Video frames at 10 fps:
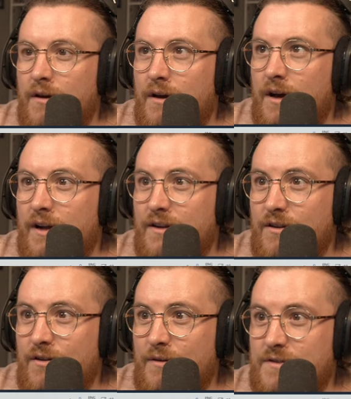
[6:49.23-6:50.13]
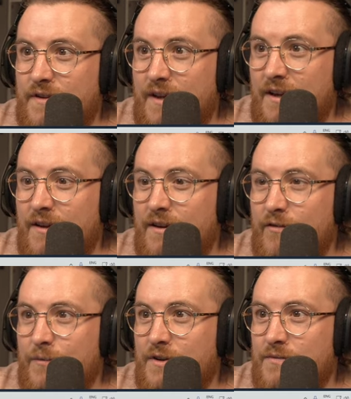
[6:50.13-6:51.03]
I didn't know that was a thing, if
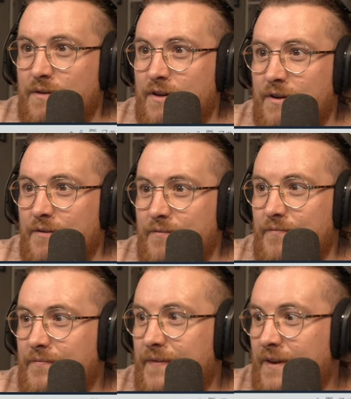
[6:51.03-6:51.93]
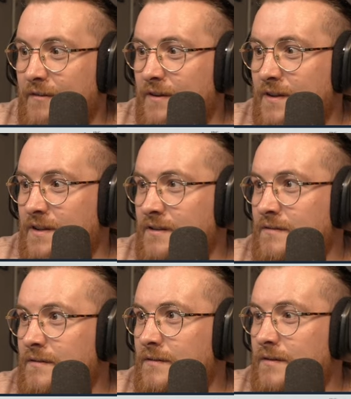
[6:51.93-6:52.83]
I'm honest with you. I really
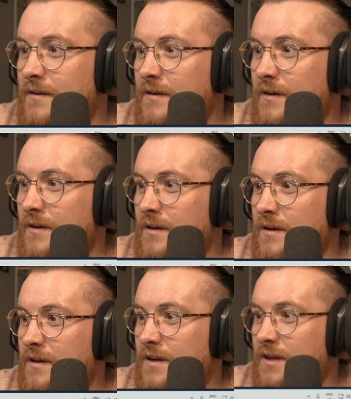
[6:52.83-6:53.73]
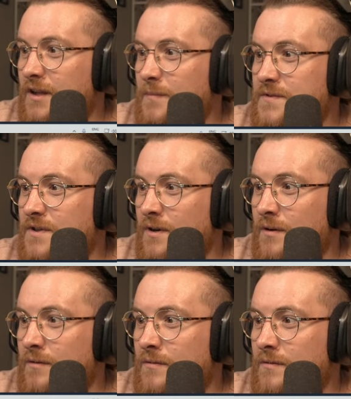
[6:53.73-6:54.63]
didn't.
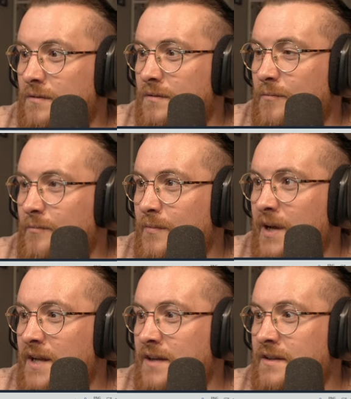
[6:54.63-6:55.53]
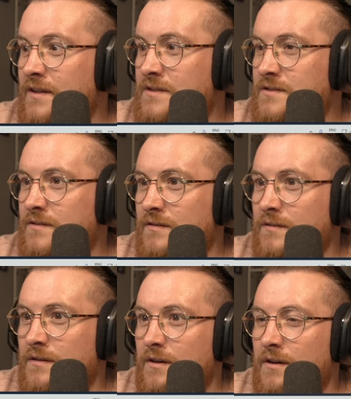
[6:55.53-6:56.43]
Kalypso Media Digital.
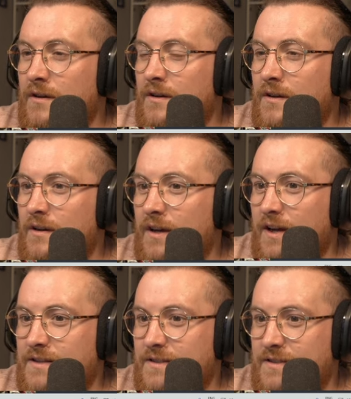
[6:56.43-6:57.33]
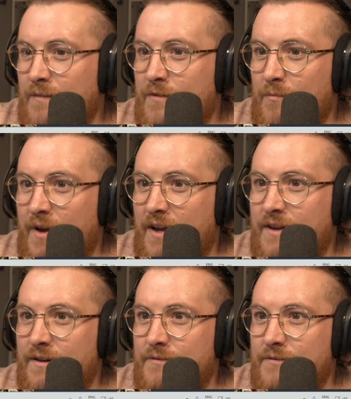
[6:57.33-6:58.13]
I guess it's them that made it.